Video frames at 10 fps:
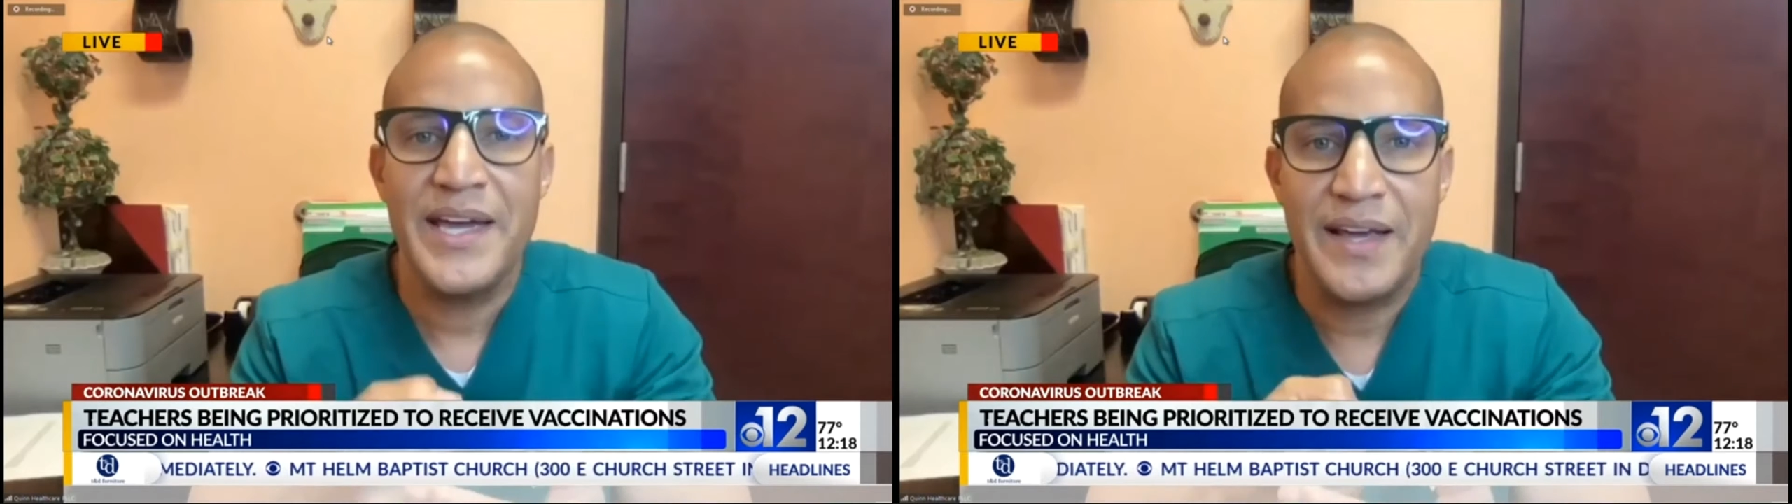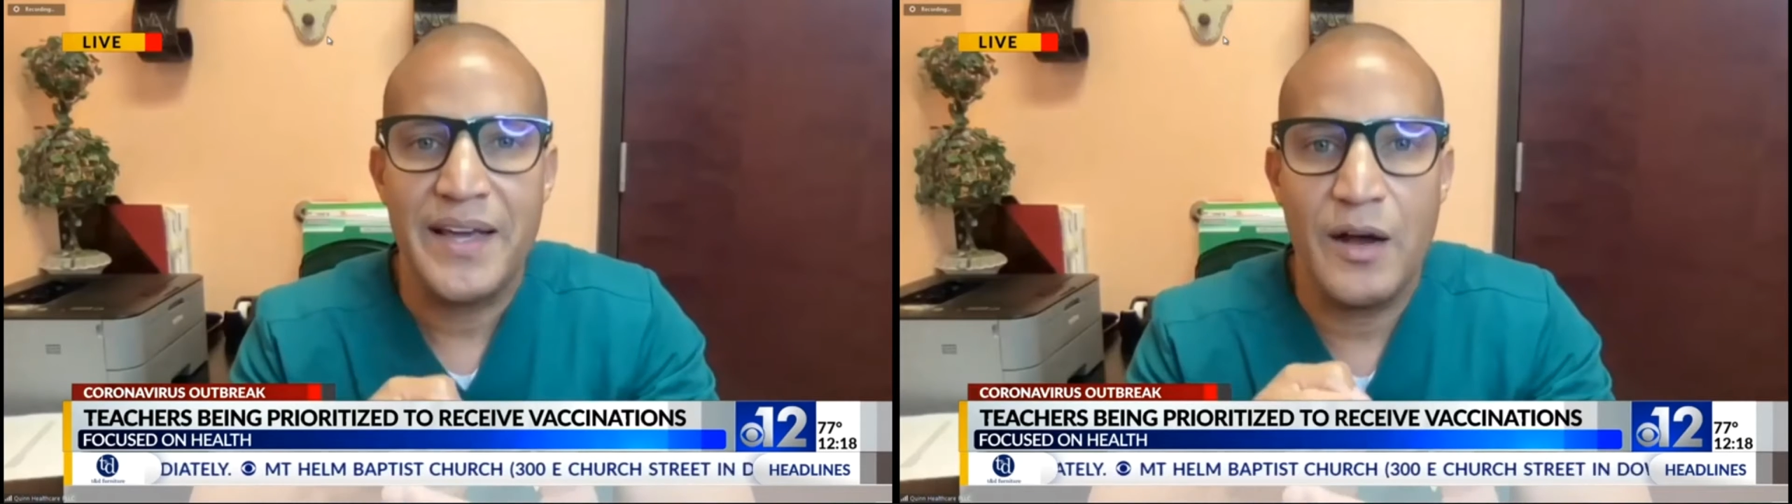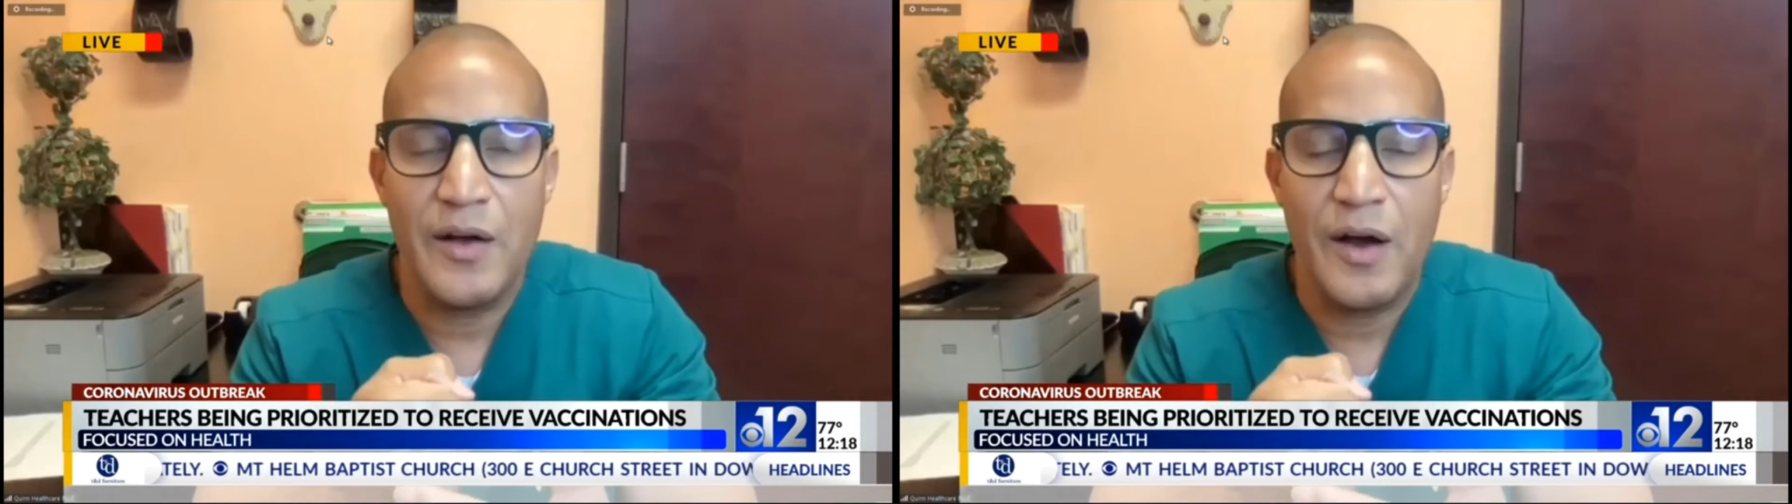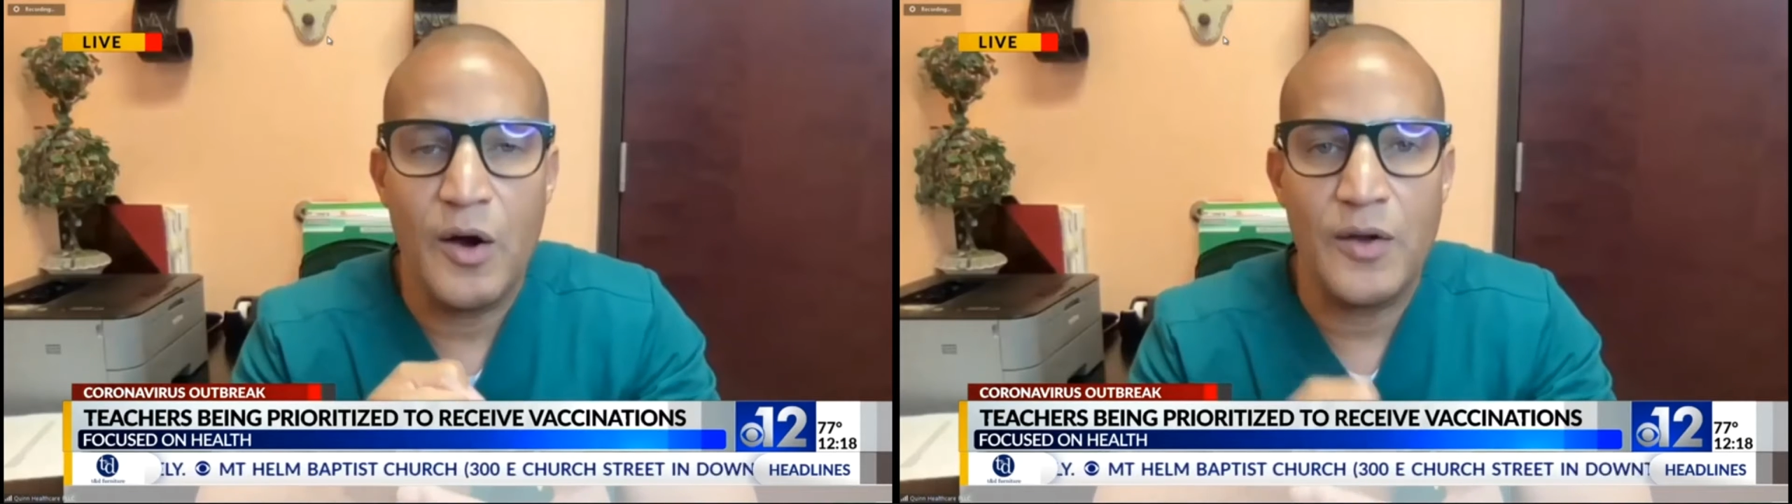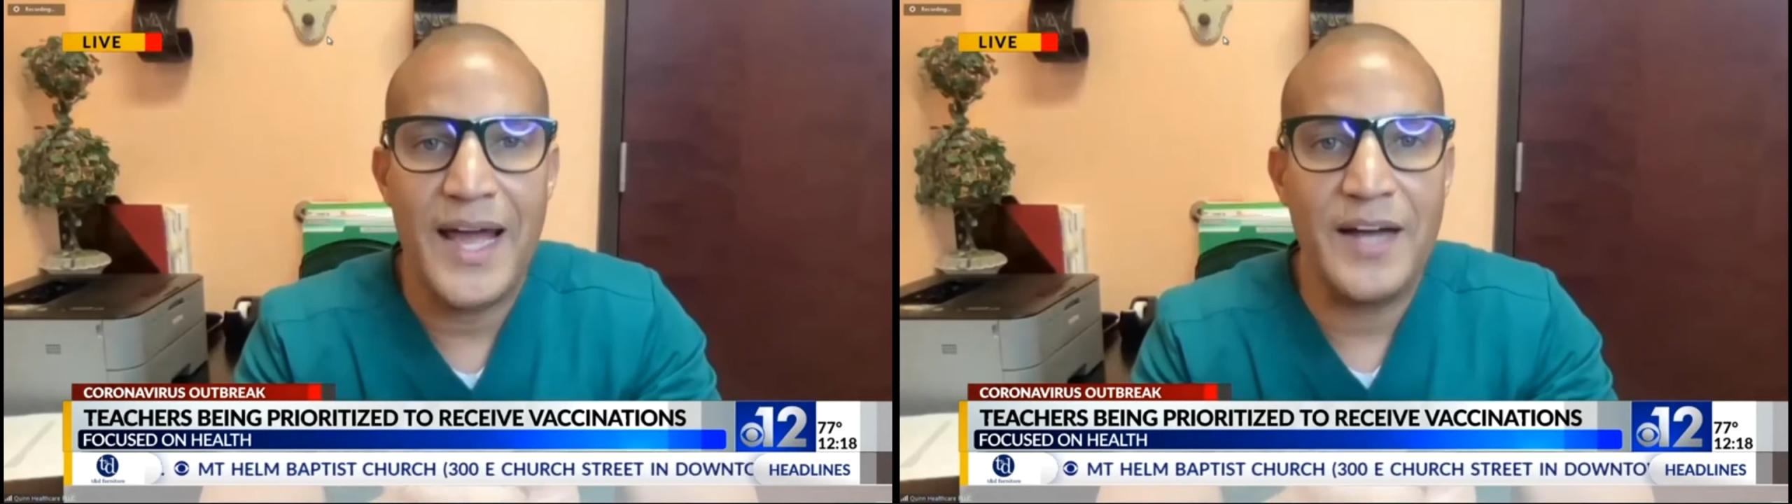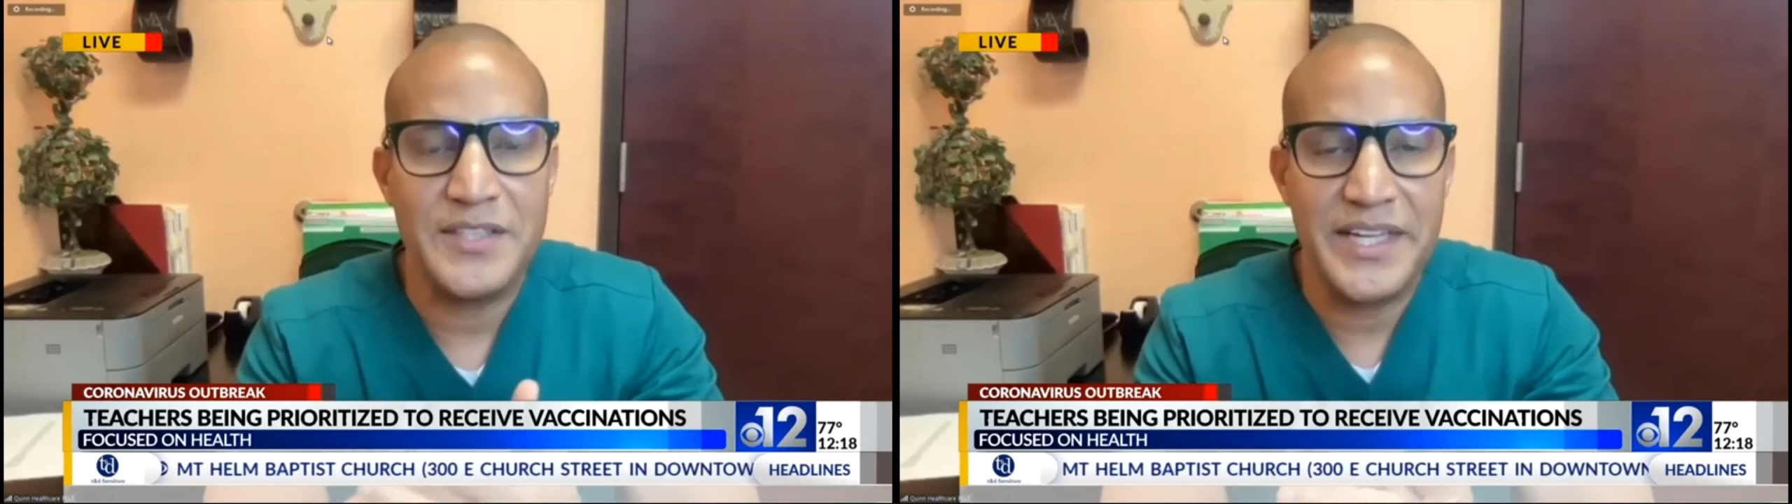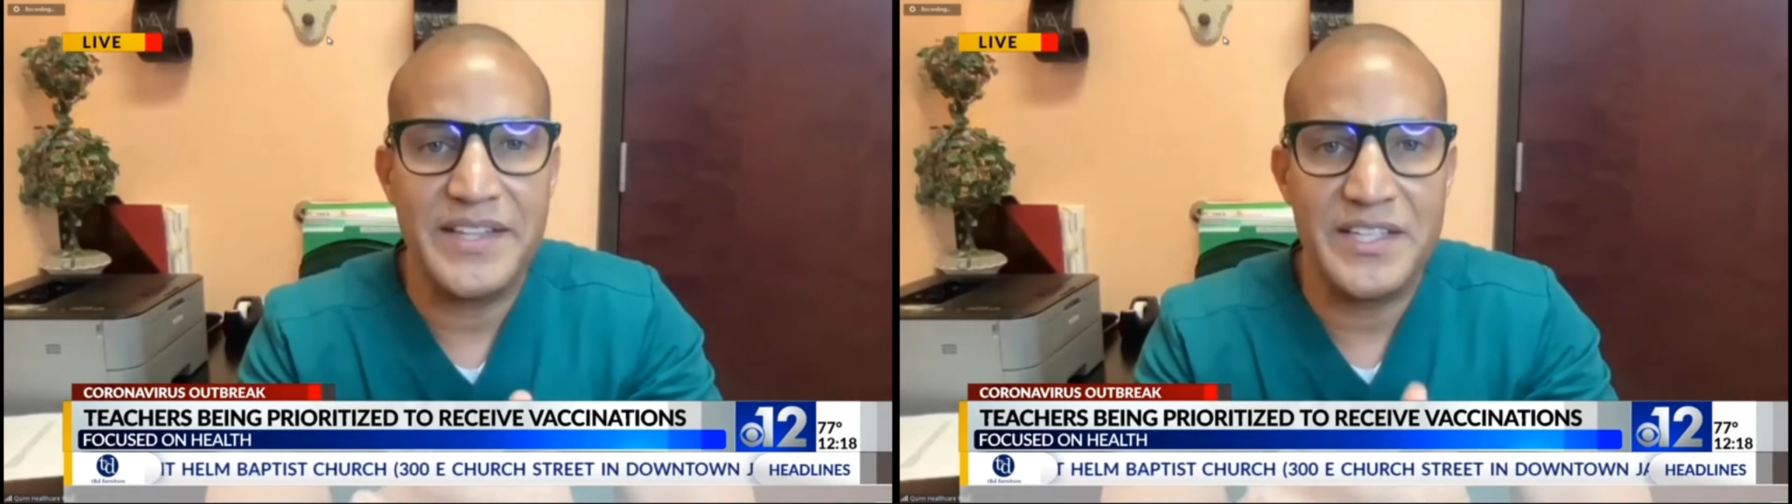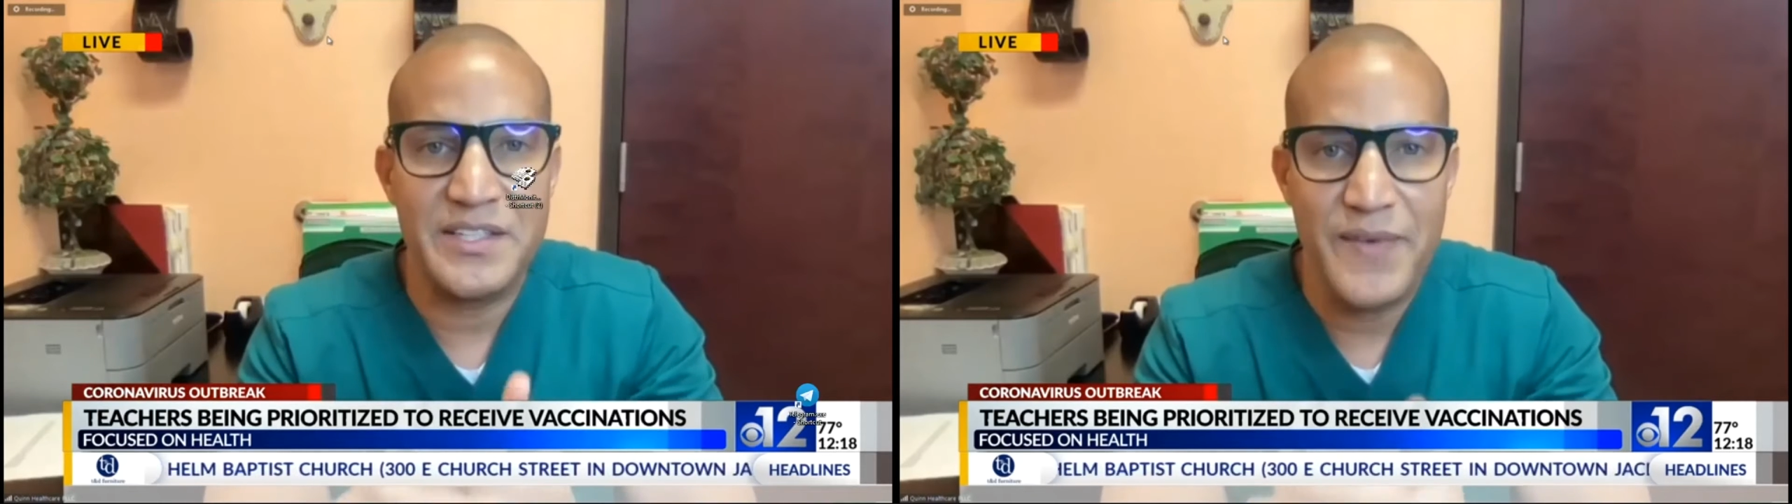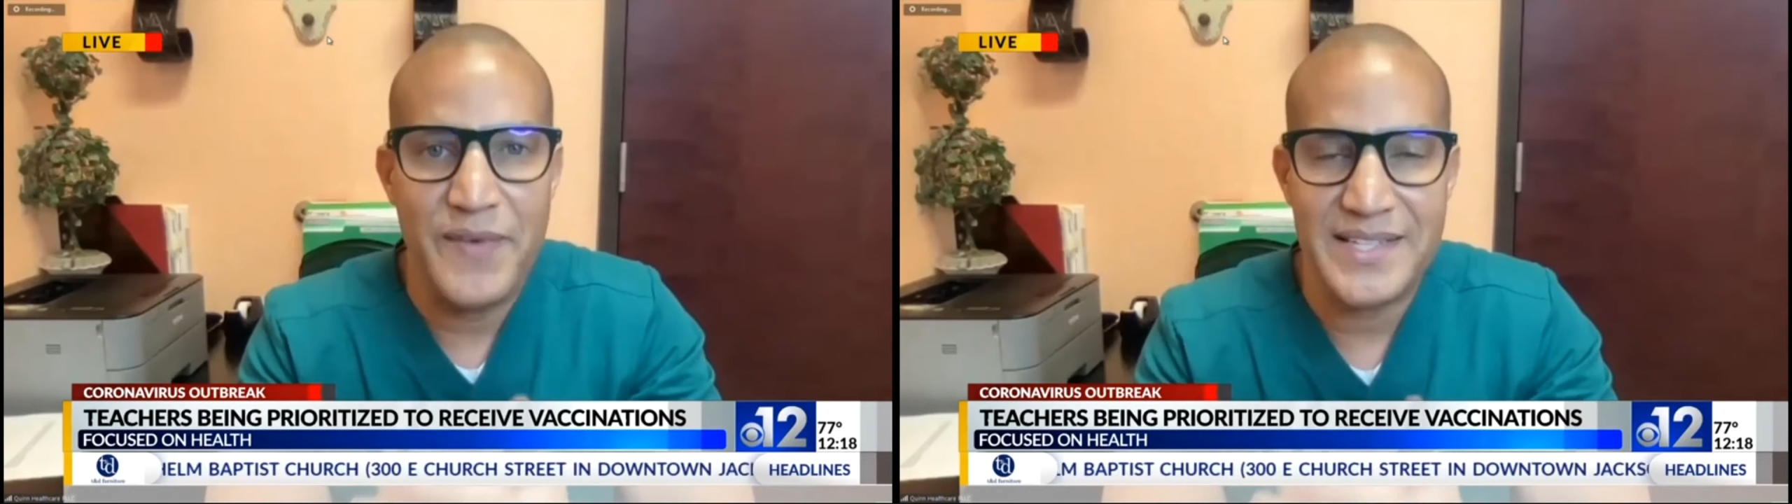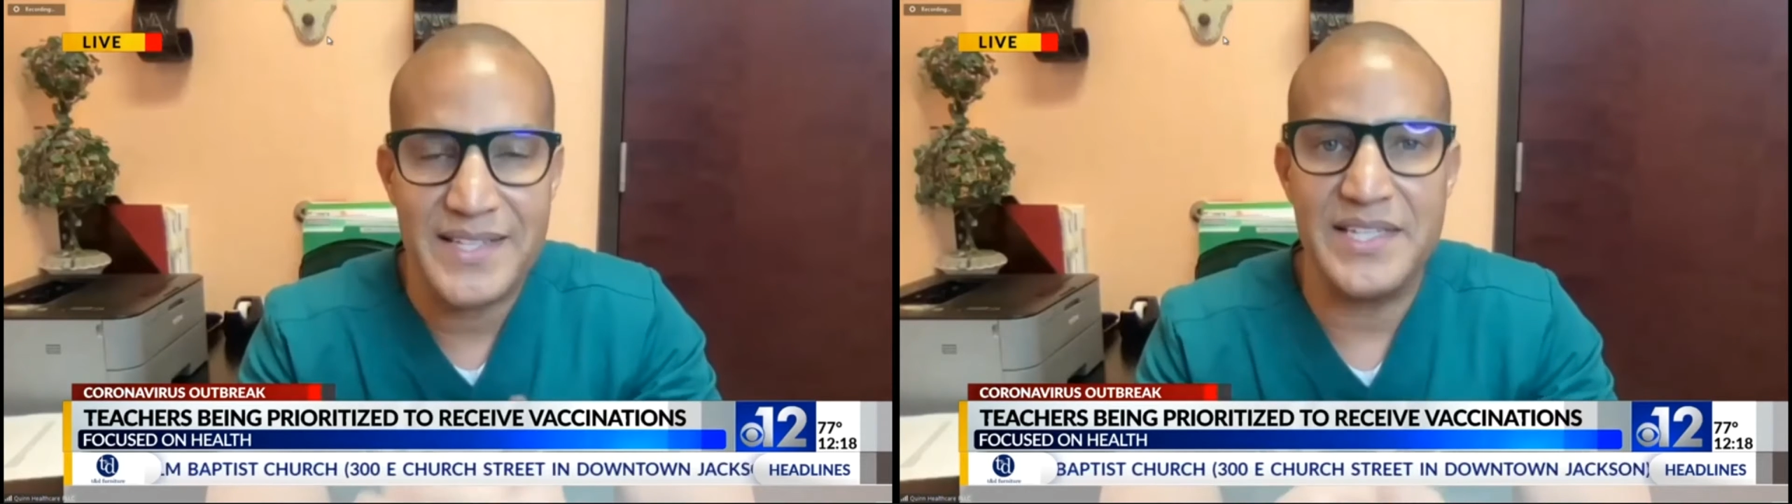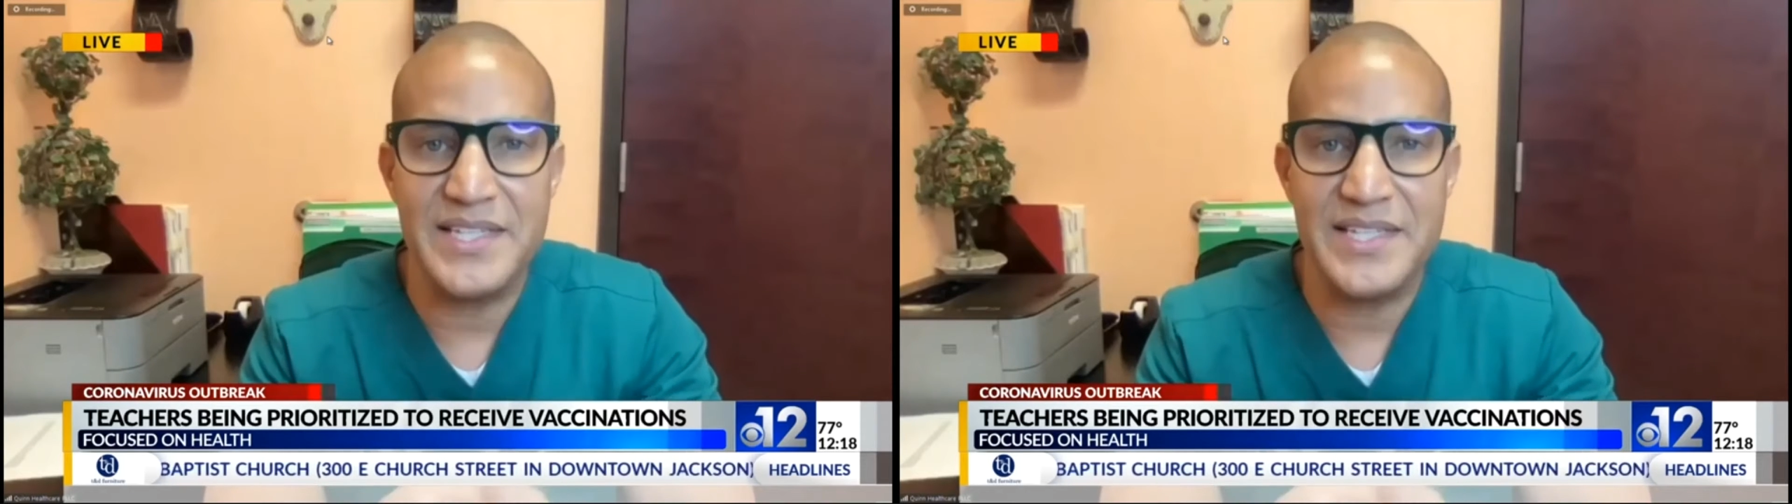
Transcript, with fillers: are, are, allowed to get these vaccines.